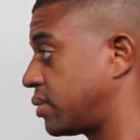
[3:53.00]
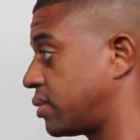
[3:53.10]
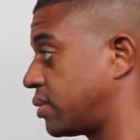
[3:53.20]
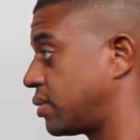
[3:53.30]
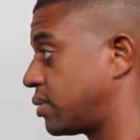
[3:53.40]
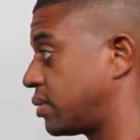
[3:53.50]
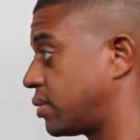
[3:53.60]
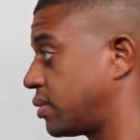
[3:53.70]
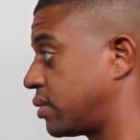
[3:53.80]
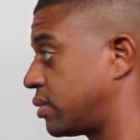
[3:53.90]

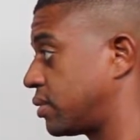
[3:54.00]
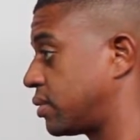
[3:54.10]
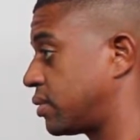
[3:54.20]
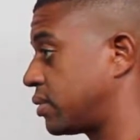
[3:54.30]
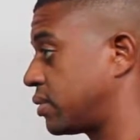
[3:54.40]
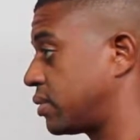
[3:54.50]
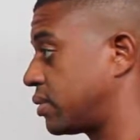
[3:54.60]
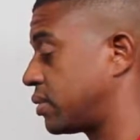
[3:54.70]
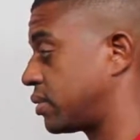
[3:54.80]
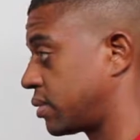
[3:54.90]

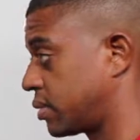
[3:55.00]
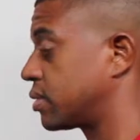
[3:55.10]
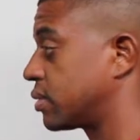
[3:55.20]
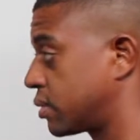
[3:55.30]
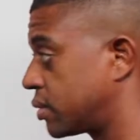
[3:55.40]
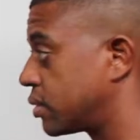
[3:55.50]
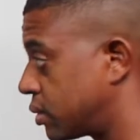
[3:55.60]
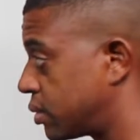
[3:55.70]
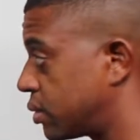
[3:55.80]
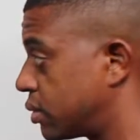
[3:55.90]

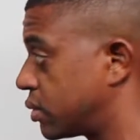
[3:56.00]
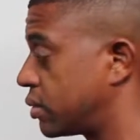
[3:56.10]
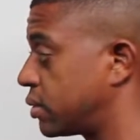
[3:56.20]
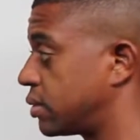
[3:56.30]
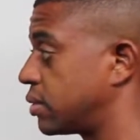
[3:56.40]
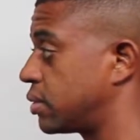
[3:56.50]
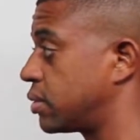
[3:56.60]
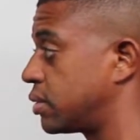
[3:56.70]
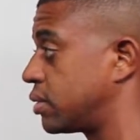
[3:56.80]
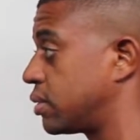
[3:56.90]

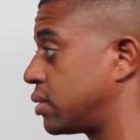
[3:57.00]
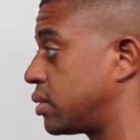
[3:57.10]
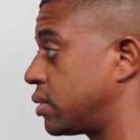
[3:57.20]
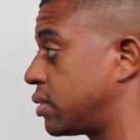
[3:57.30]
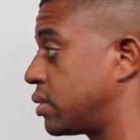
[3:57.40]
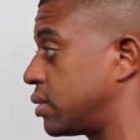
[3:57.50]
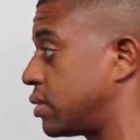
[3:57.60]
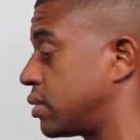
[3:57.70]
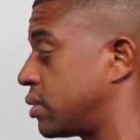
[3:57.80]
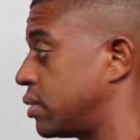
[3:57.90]

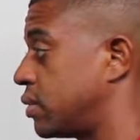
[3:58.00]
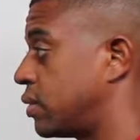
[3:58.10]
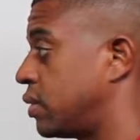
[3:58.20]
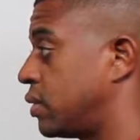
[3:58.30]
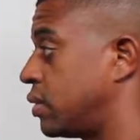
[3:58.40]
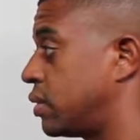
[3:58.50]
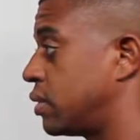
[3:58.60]
No words are spoken by the person on screen.